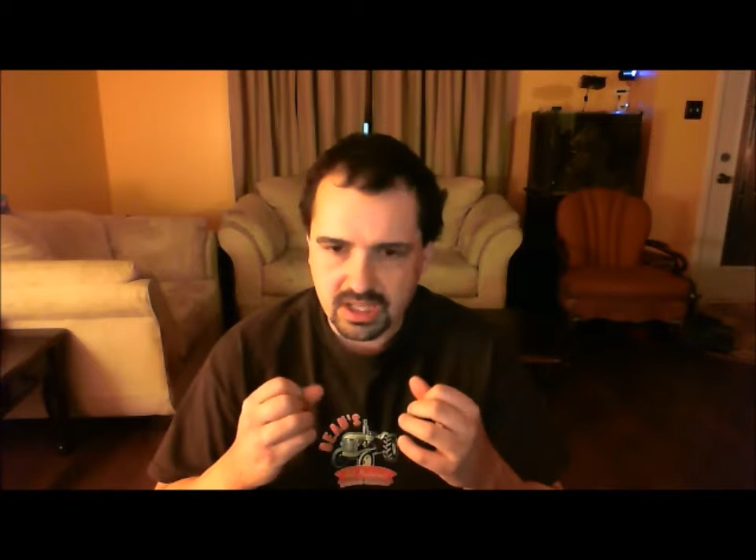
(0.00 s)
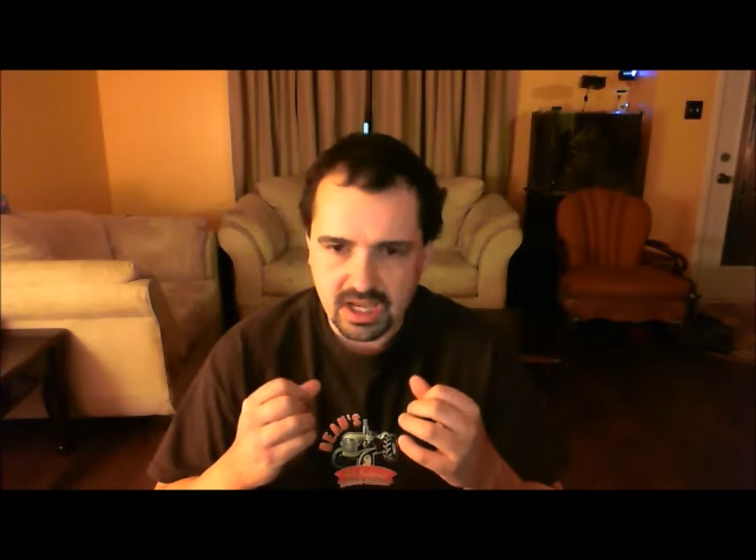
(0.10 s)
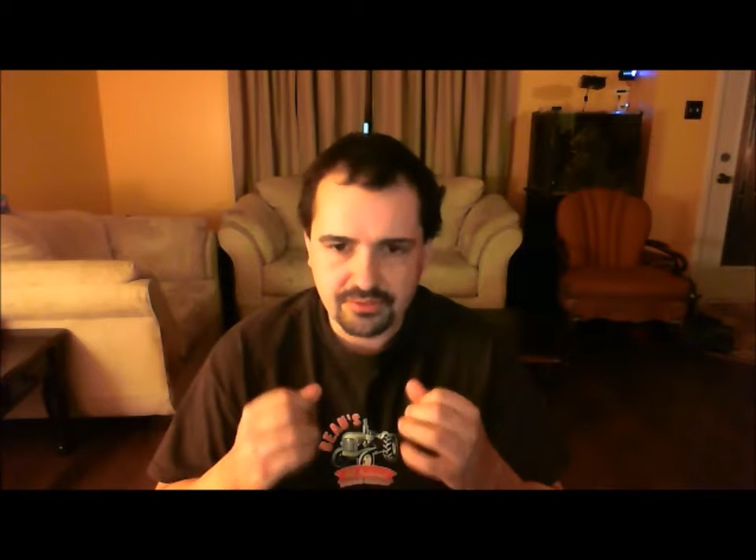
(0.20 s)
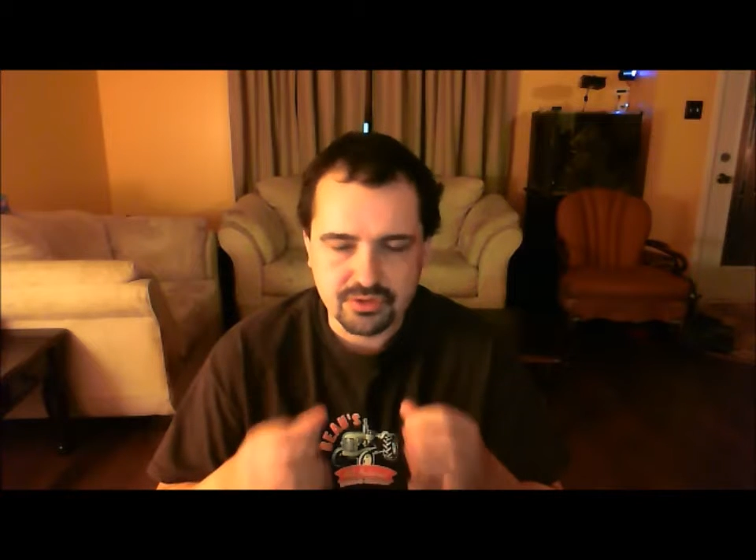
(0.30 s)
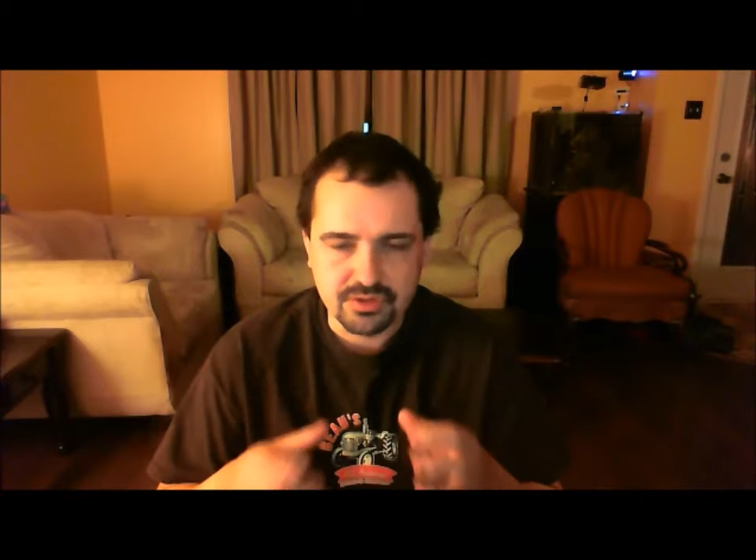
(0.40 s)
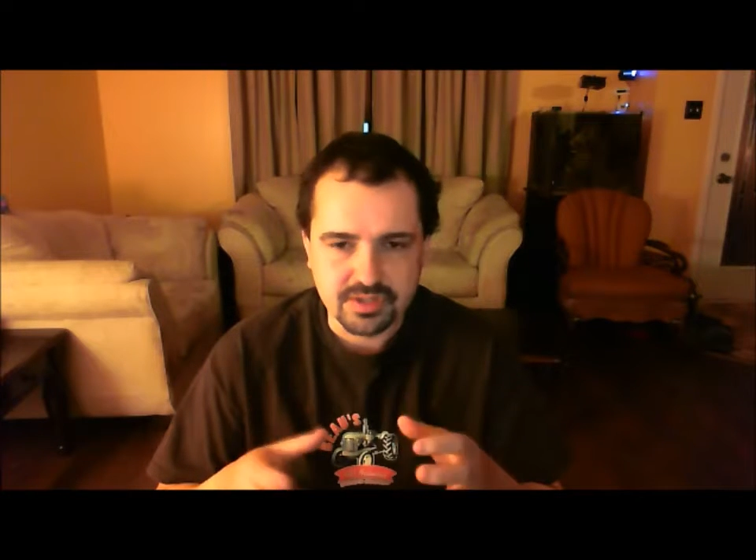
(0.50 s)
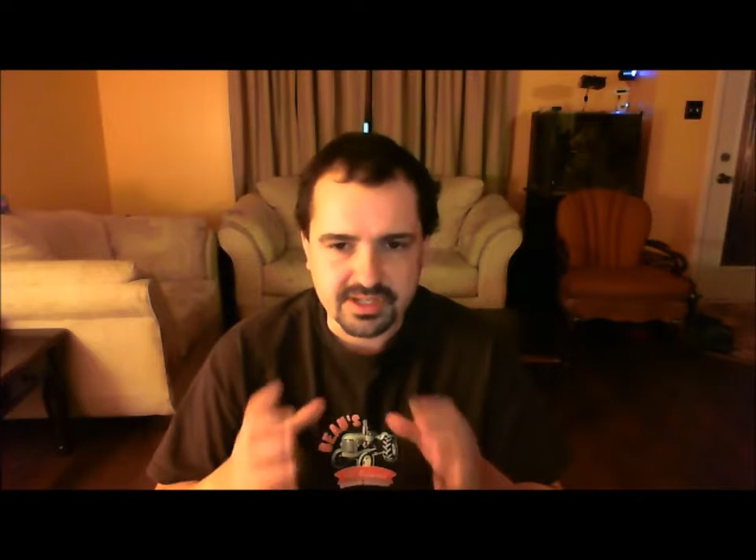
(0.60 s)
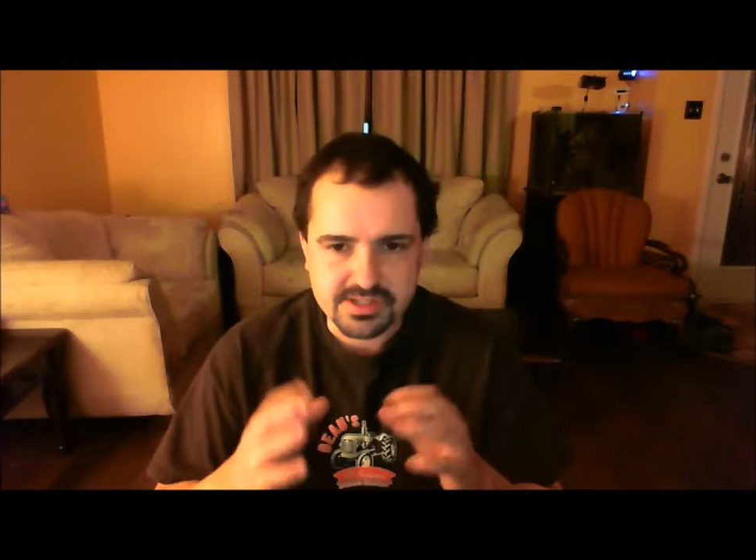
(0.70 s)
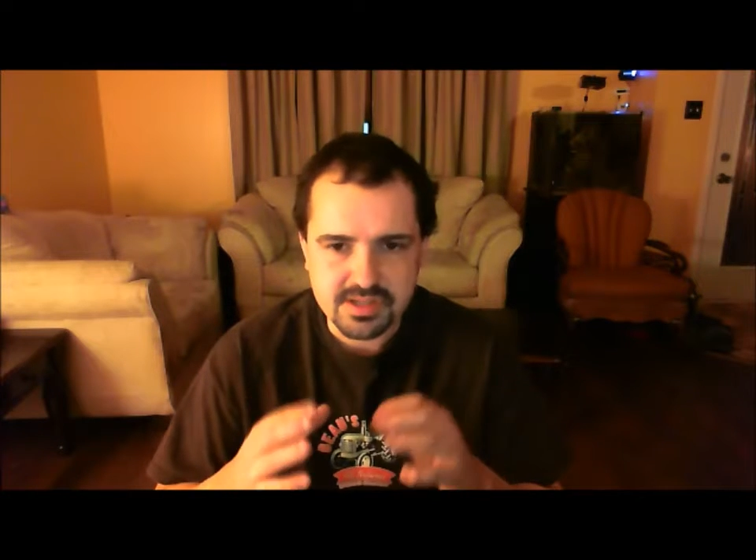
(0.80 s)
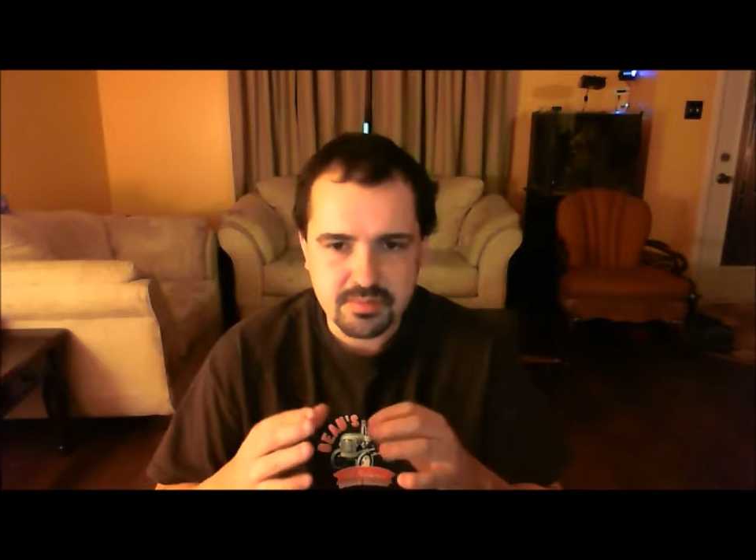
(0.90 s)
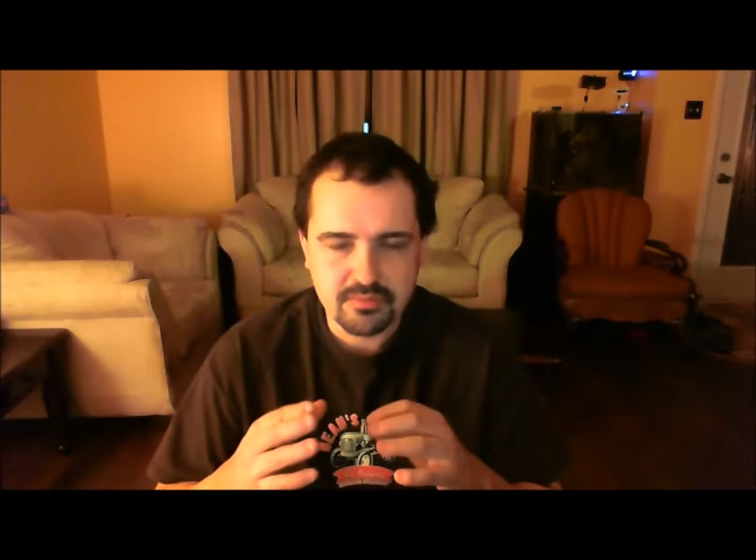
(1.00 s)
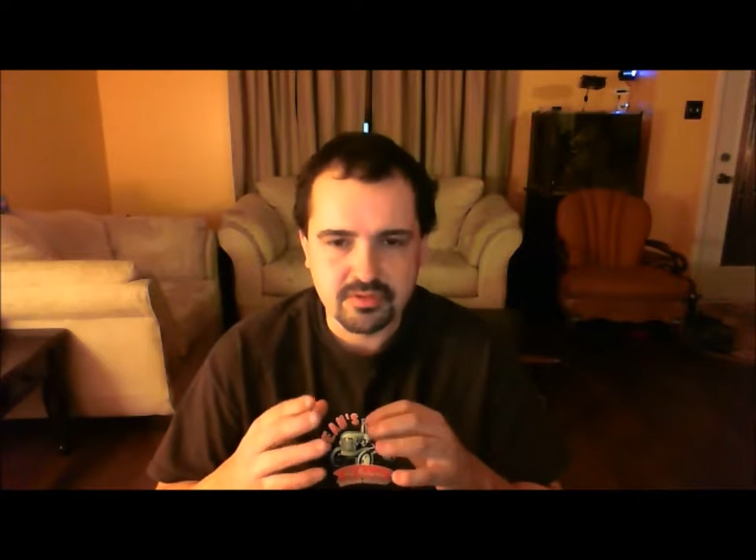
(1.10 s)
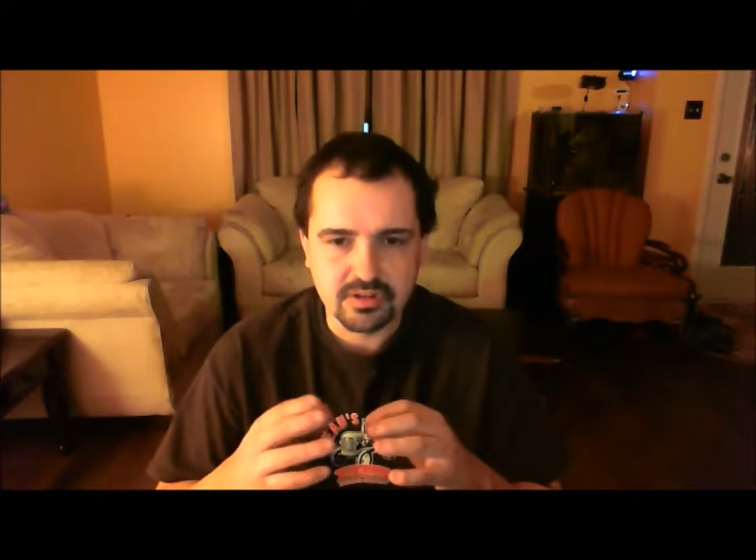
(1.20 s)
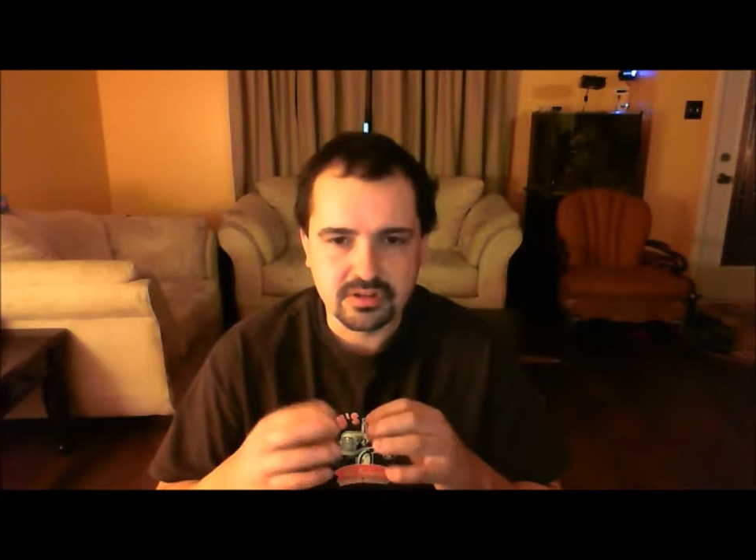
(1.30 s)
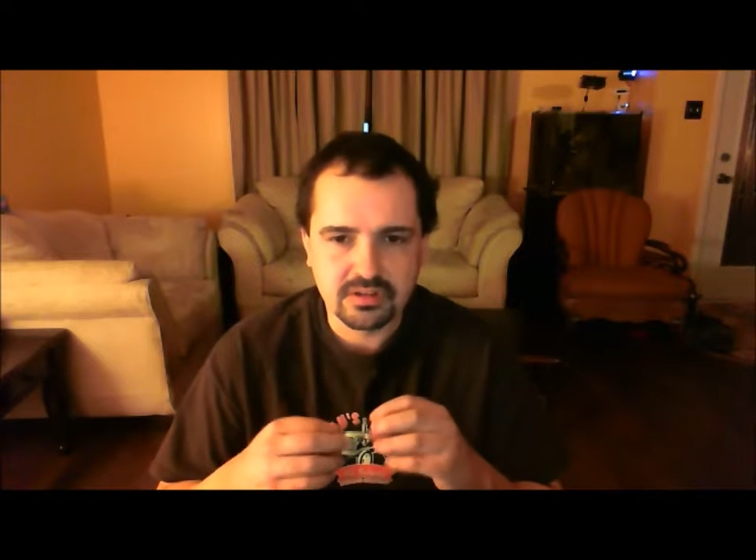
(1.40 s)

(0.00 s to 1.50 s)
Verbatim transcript: after you take a sip of it,